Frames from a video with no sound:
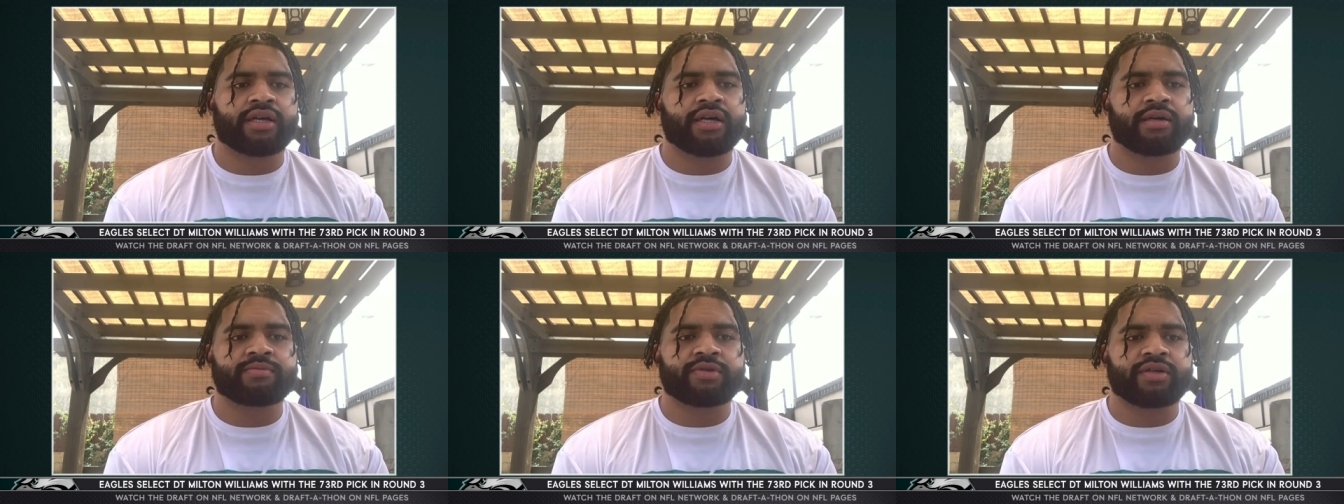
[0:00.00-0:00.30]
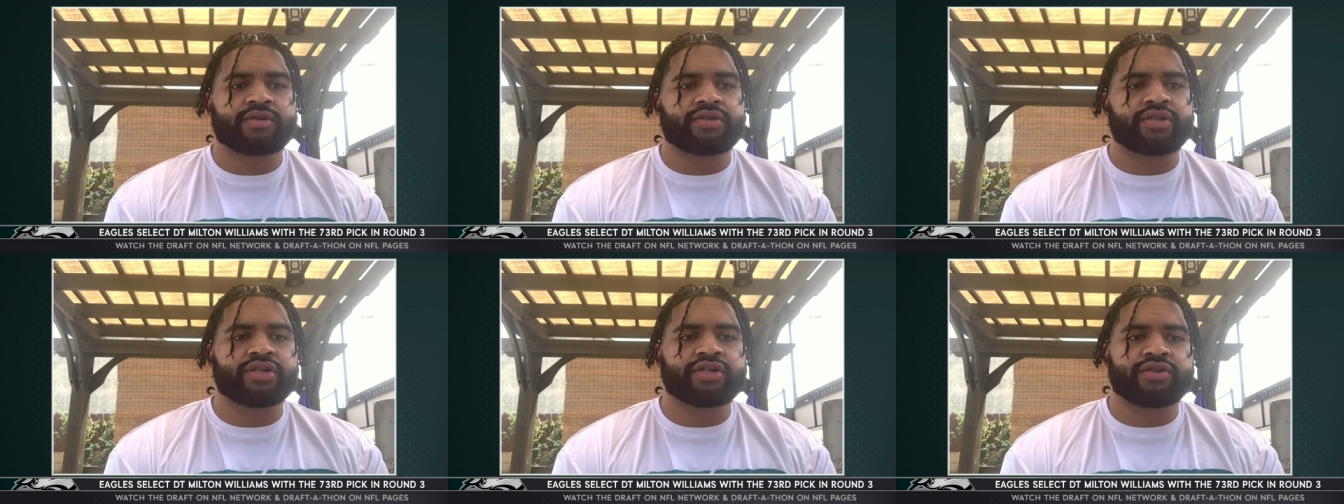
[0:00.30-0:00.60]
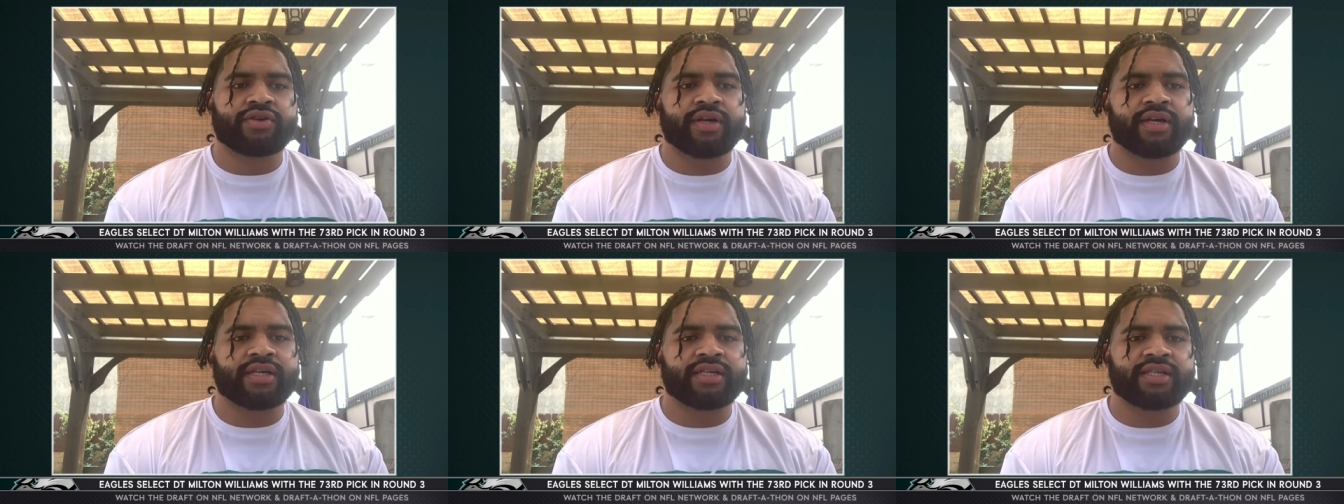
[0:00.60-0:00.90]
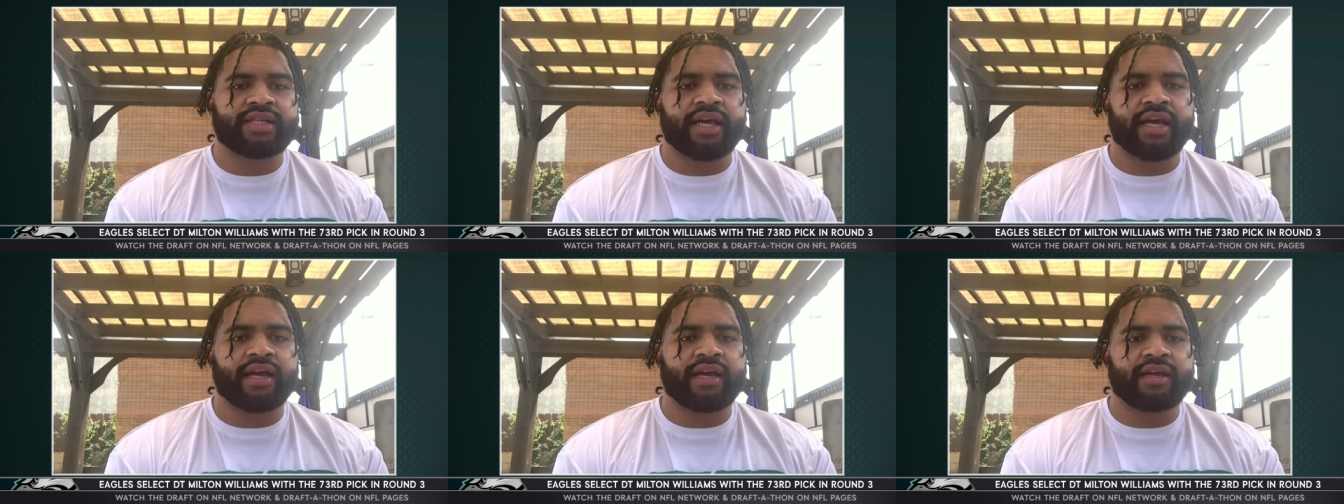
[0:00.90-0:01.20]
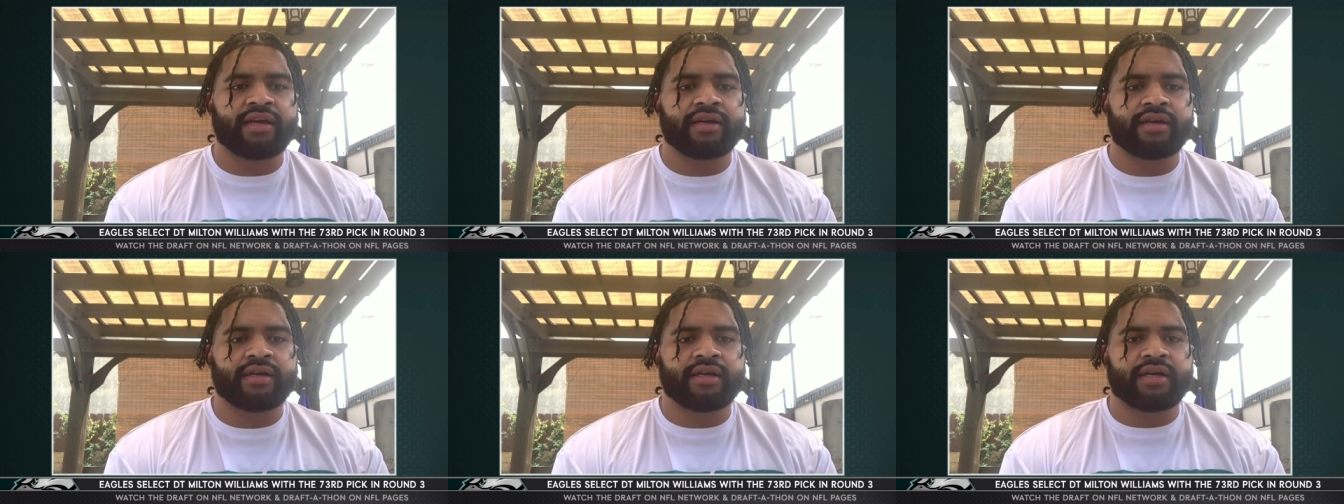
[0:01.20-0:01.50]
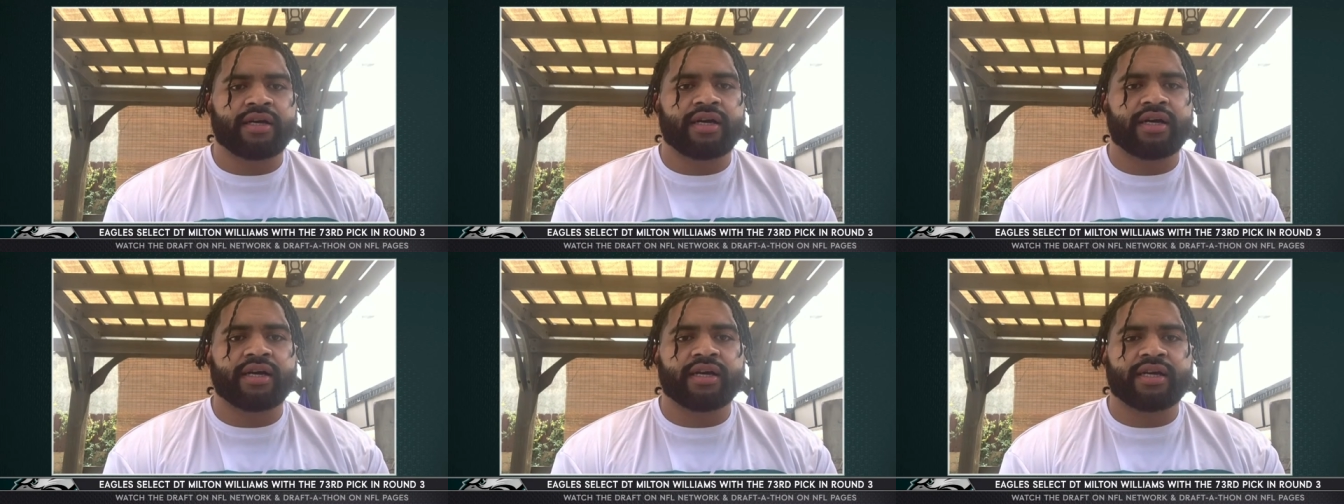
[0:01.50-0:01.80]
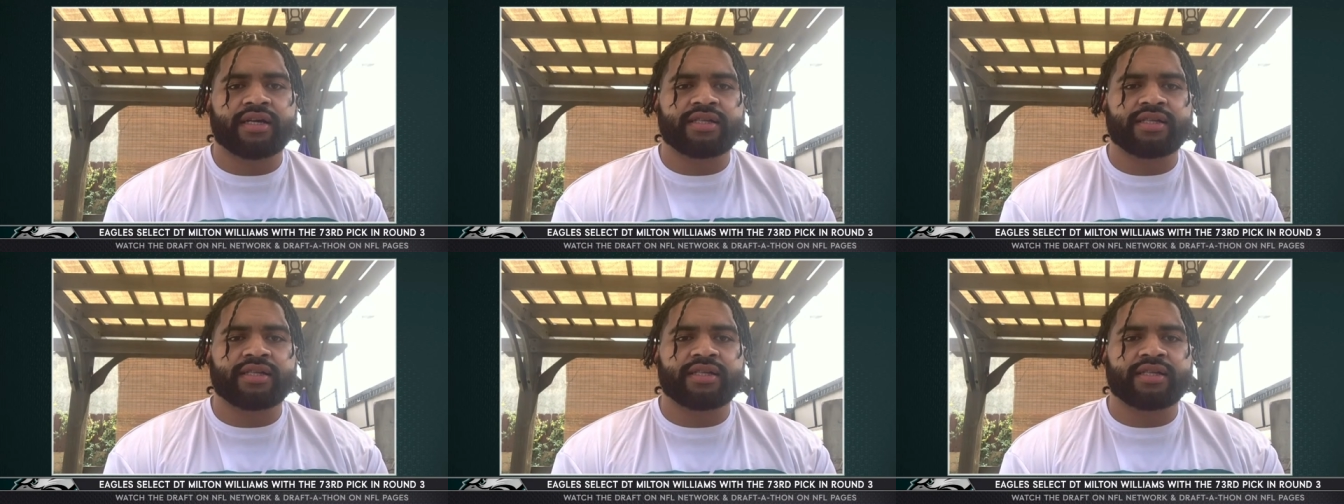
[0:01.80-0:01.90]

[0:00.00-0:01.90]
Um, so just trying to stay uh,